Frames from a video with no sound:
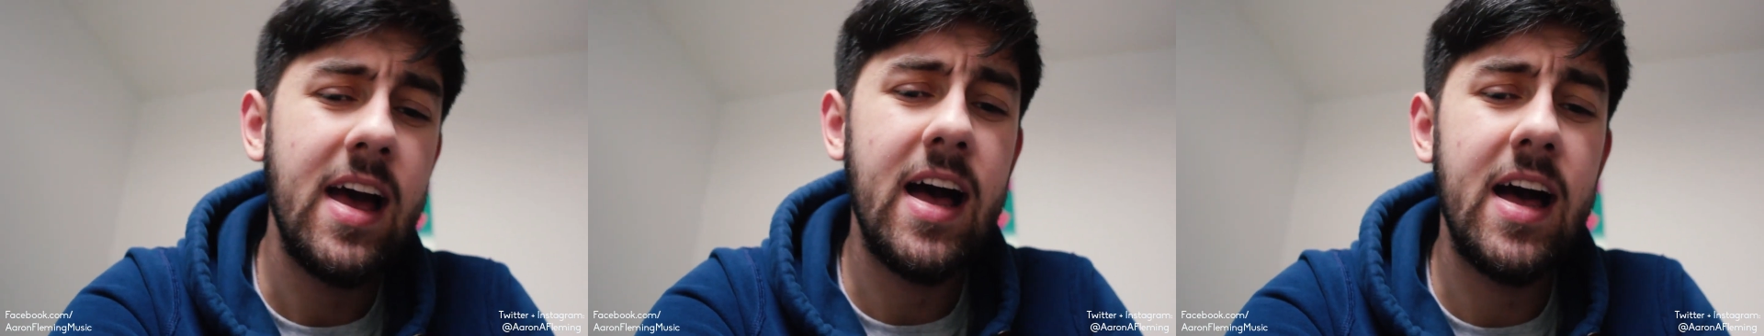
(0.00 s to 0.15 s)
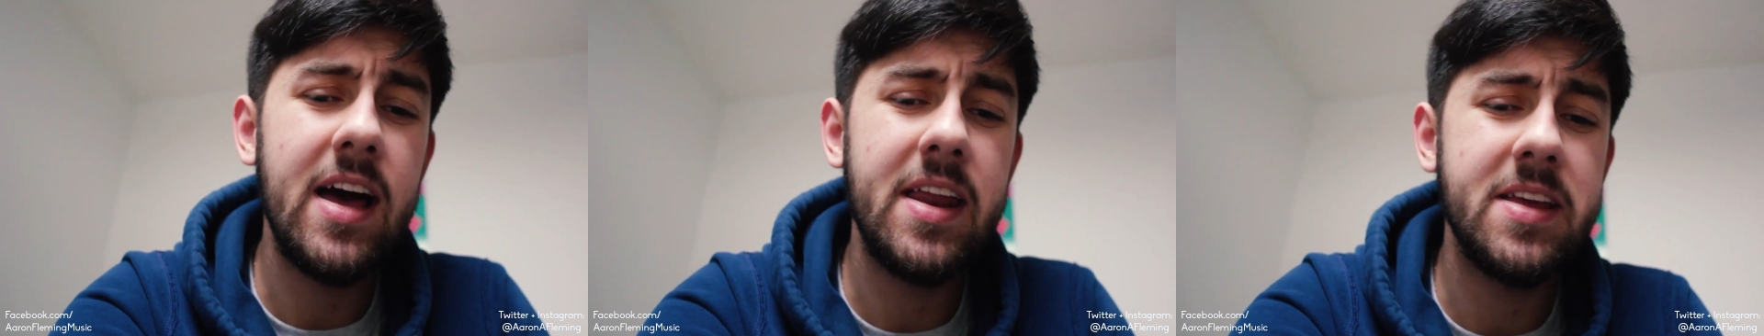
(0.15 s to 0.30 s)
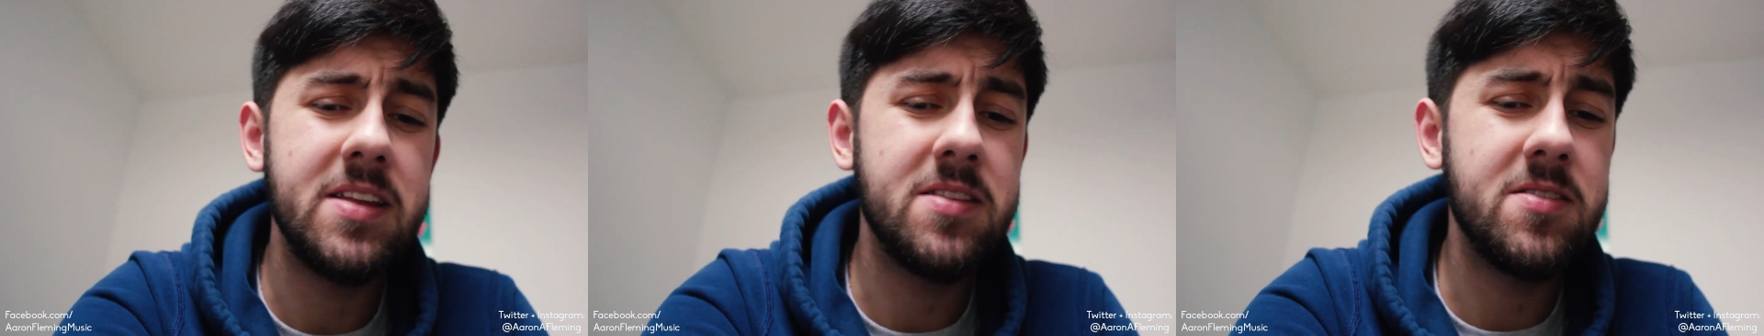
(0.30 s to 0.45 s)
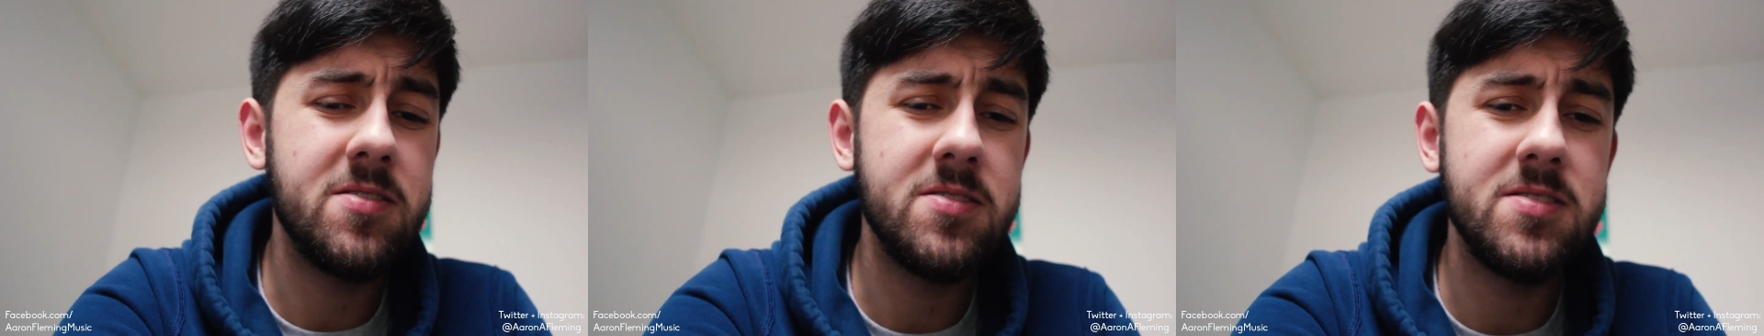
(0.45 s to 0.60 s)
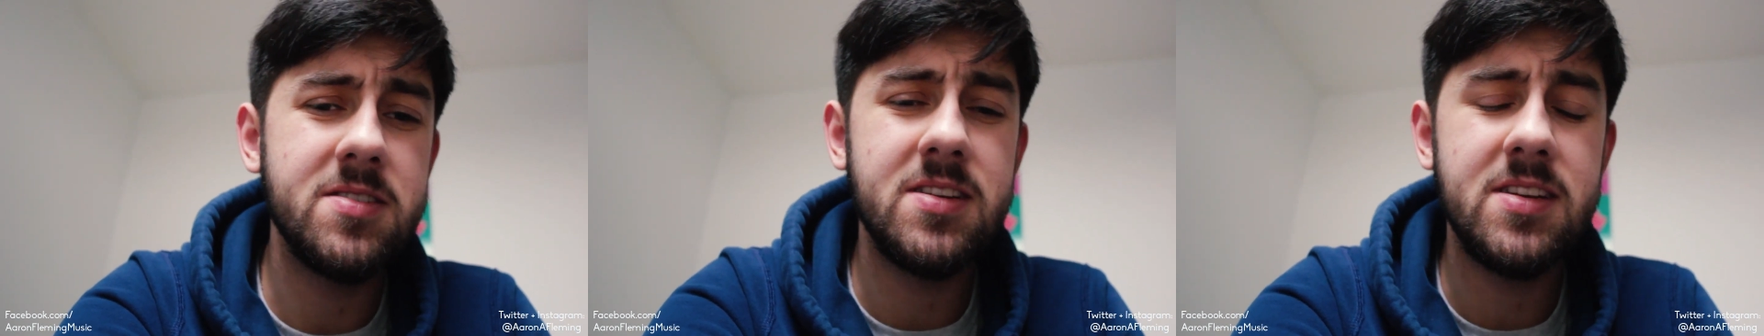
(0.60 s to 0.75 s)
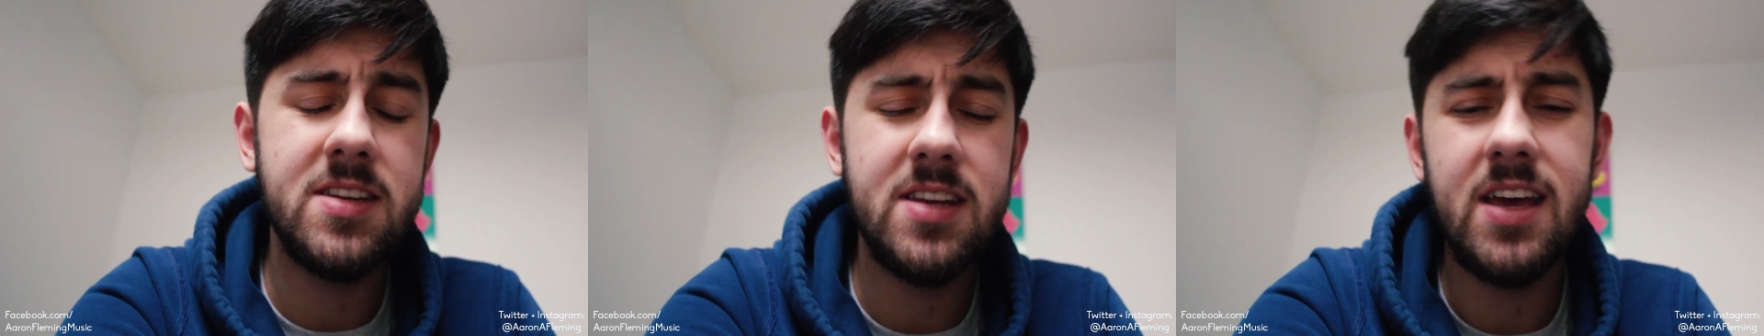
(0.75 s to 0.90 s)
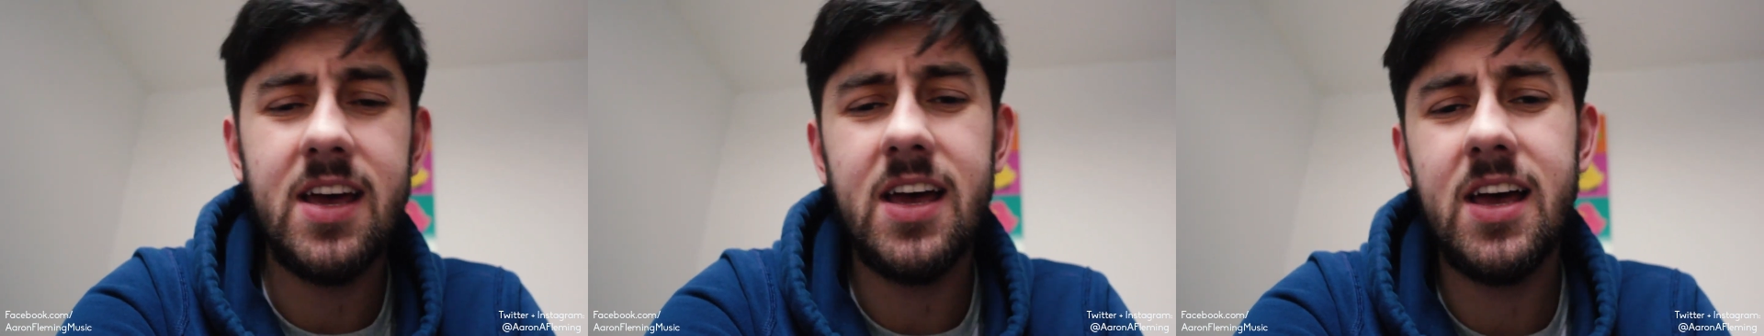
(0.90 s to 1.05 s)
and it
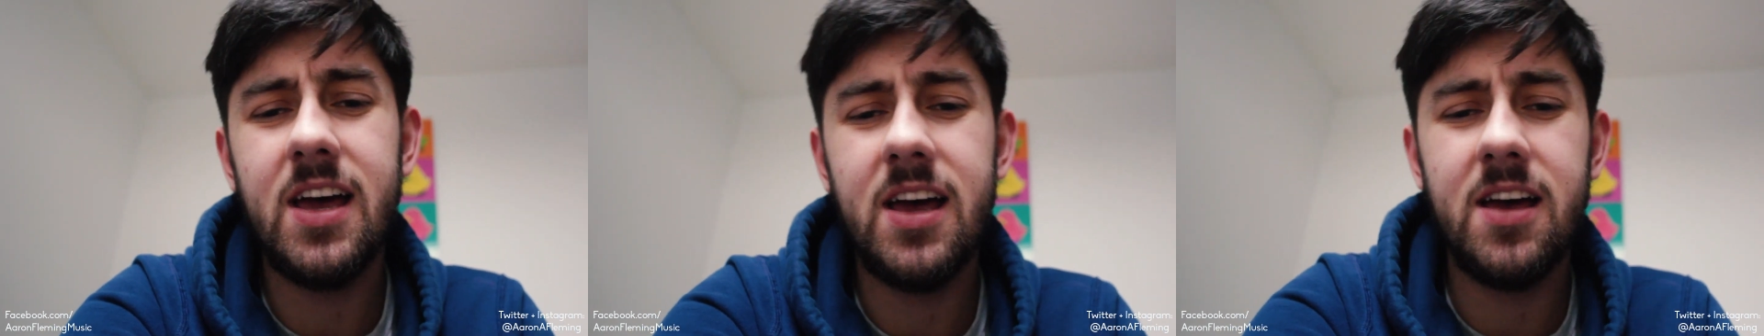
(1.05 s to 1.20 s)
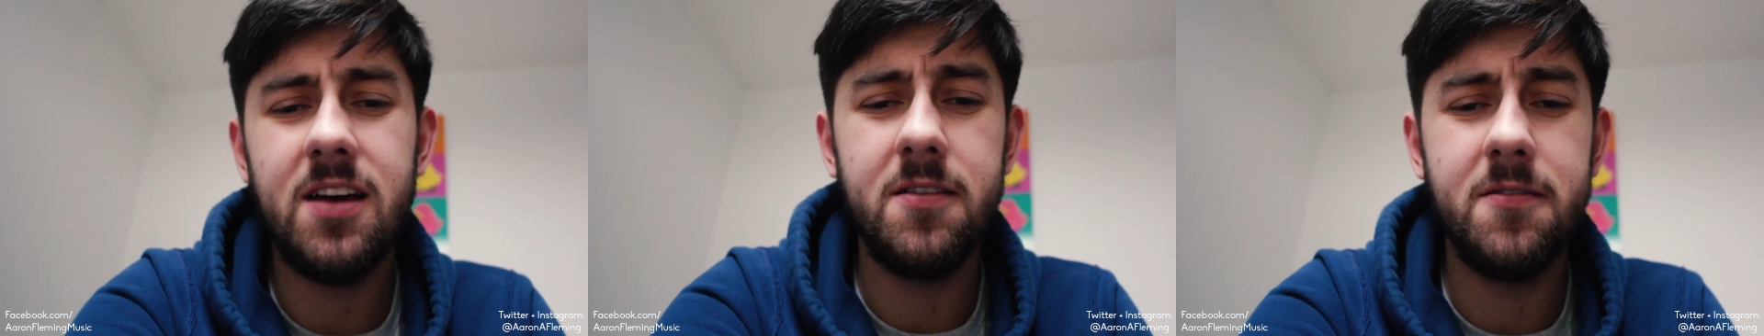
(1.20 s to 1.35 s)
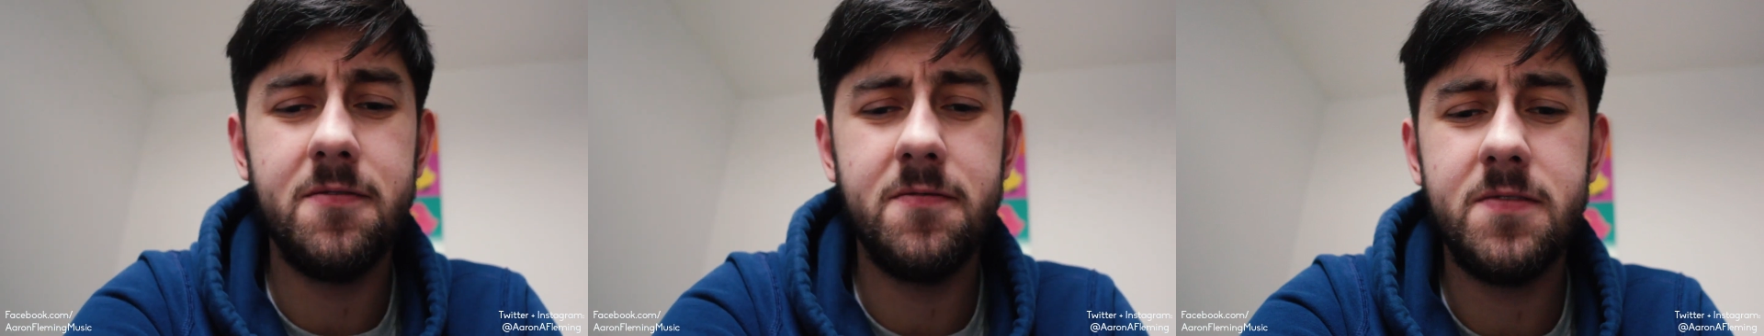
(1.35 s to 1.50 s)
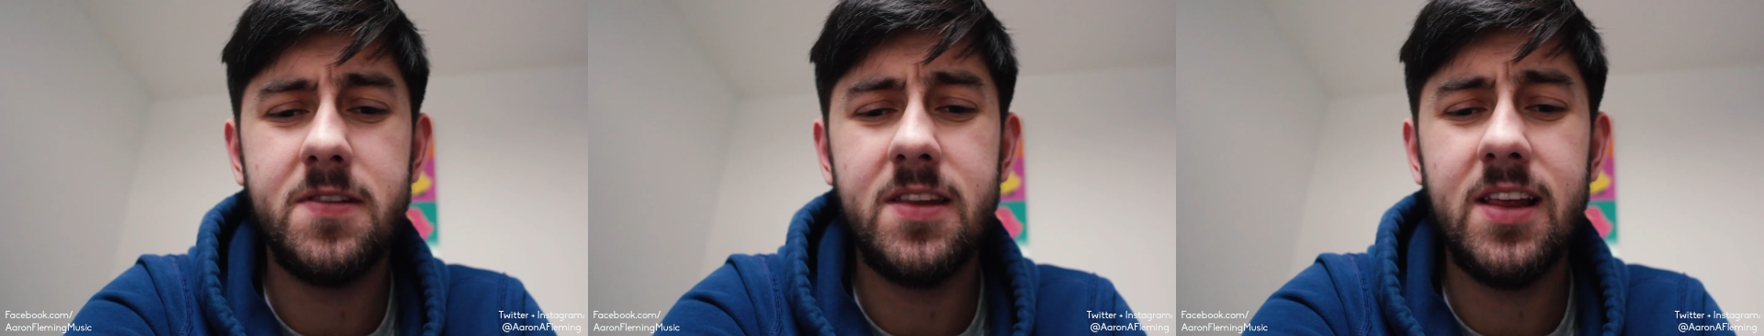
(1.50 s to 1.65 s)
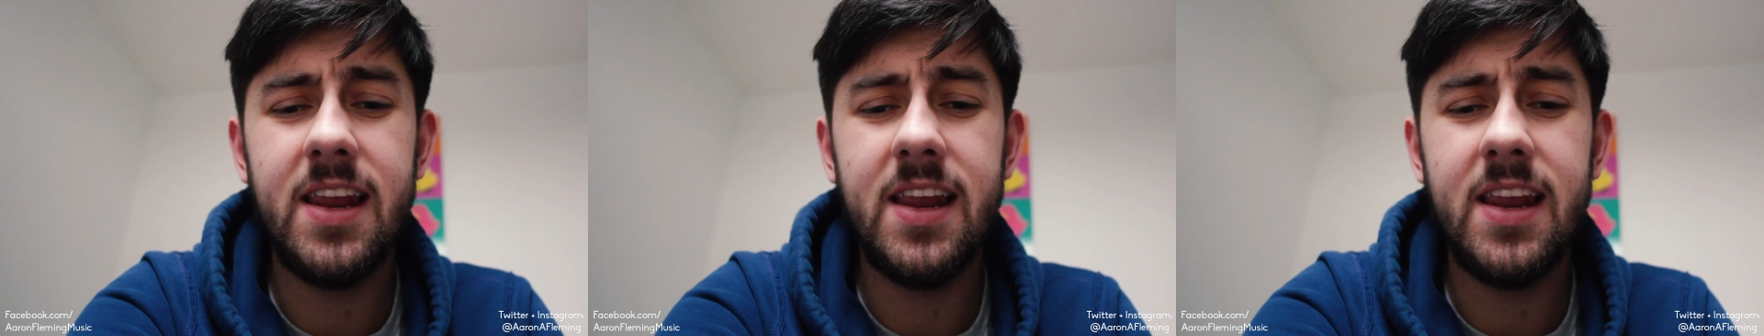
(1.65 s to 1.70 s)
doesn't have